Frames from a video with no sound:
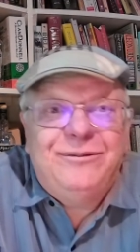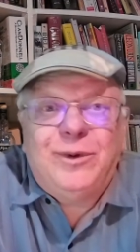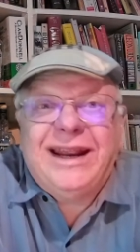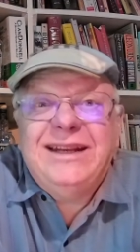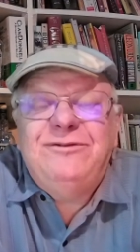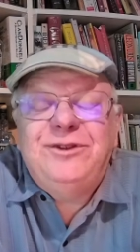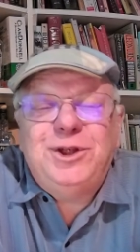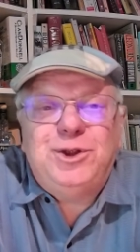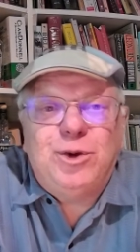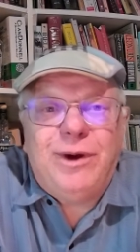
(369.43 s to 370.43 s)
When I lived in
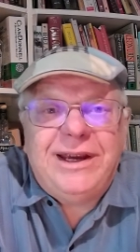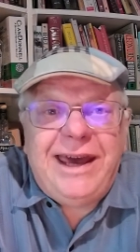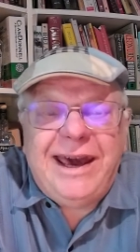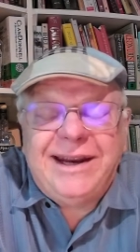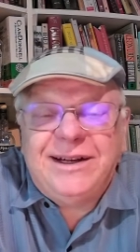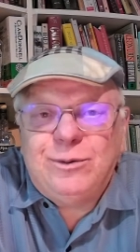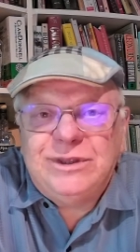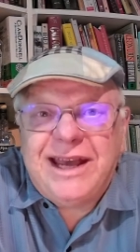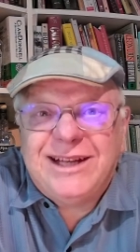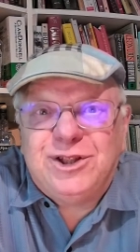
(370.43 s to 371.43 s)
Detroit, Canada
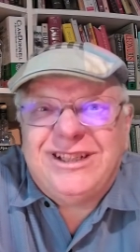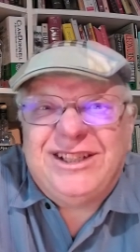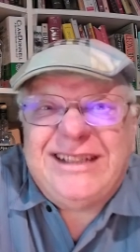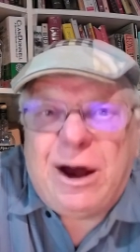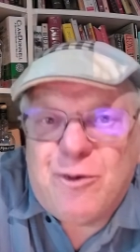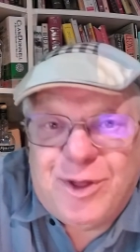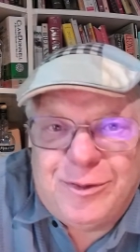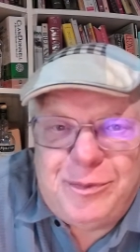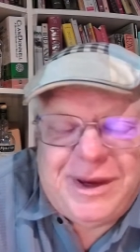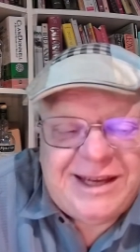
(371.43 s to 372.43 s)
was actually south
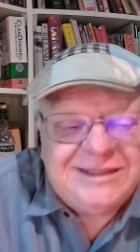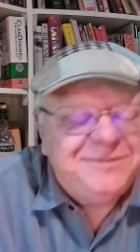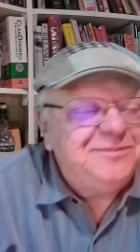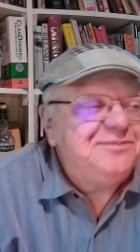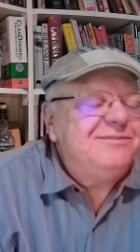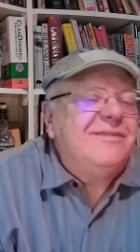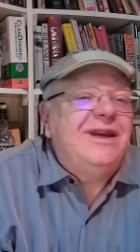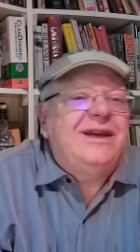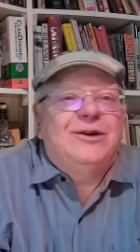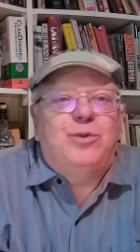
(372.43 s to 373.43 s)
of me.
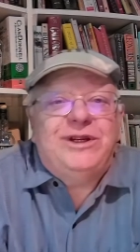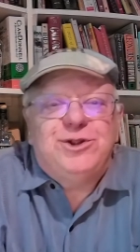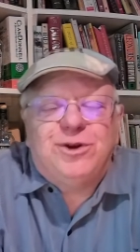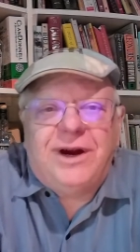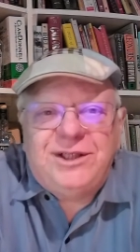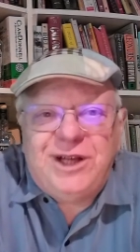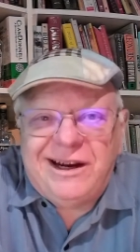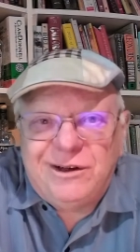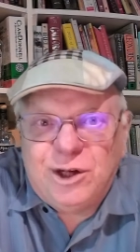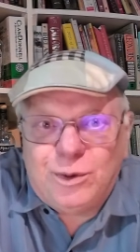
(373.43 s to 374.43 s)
Windsor,
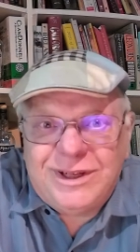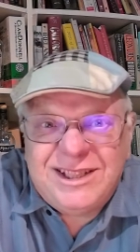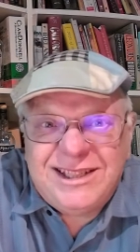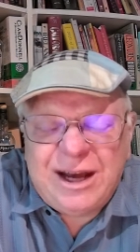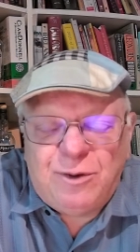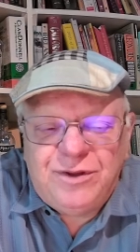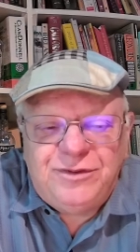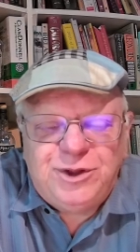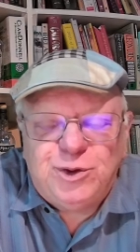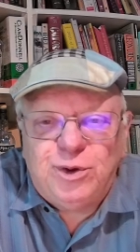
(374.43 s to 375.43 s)
Ontario is south
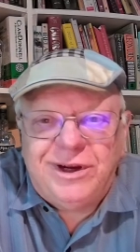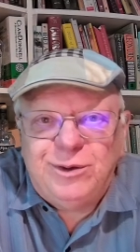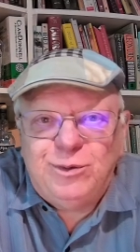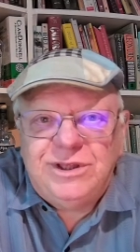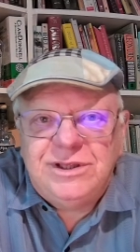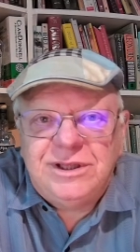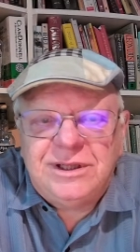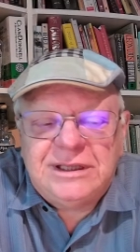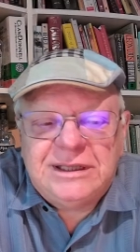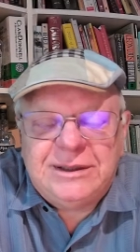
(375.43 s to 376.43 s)
of Detroit, which
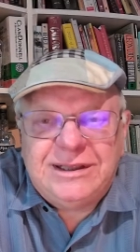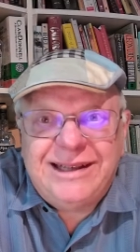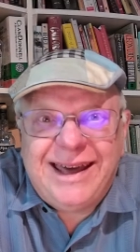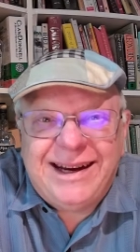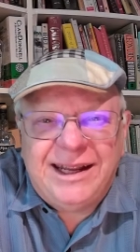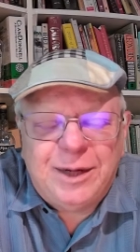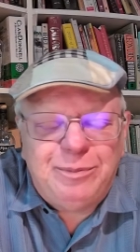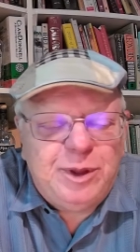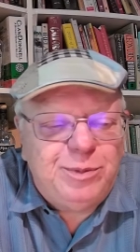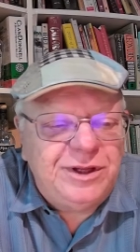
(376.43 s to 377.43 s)
not a lot
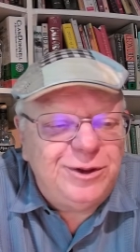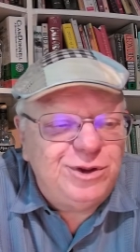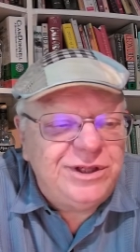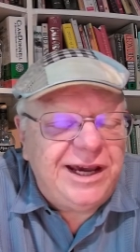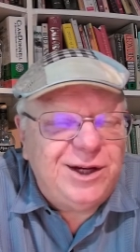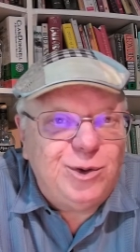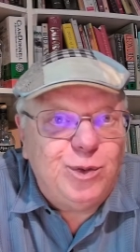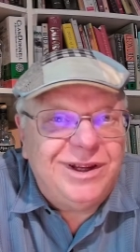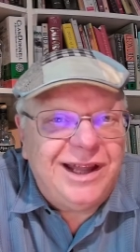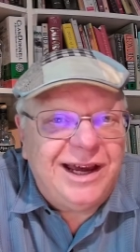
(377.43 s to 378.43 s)
of people understand or
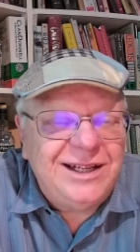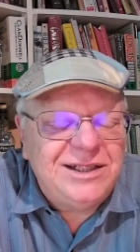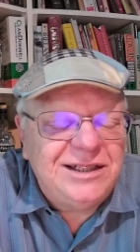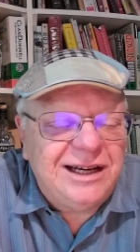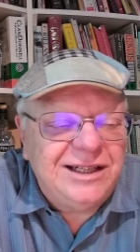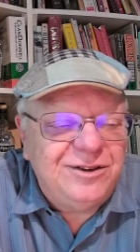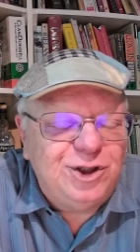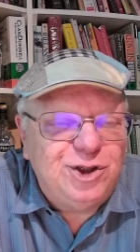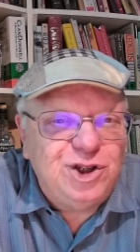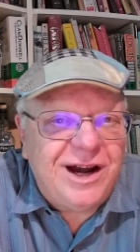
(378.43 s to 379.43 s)
realize
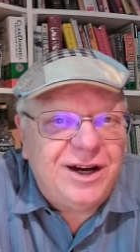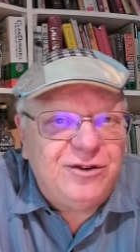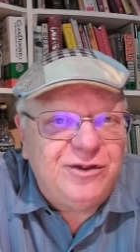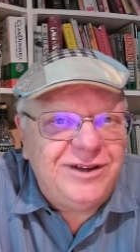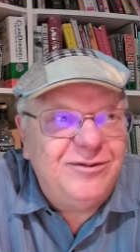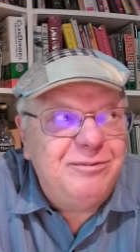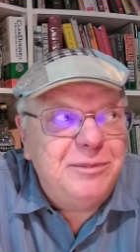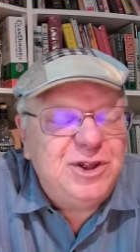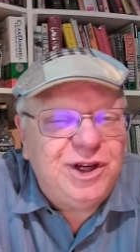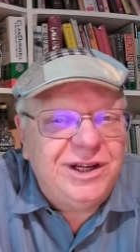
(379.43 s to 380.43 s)
the geography of
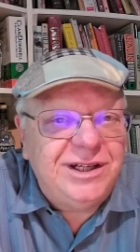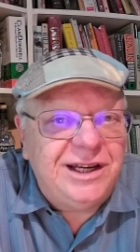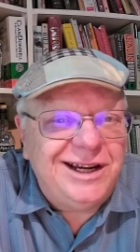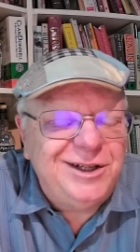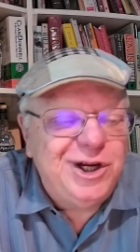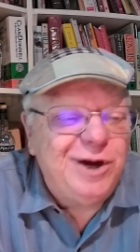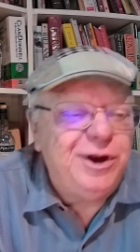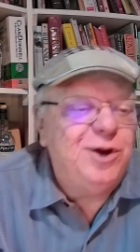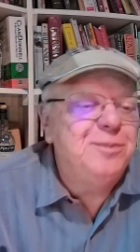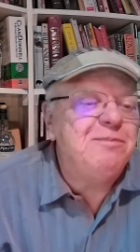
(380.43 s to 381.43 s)
Michigan and
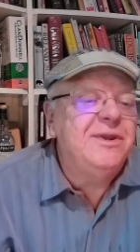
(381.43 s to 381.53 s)
Ontario.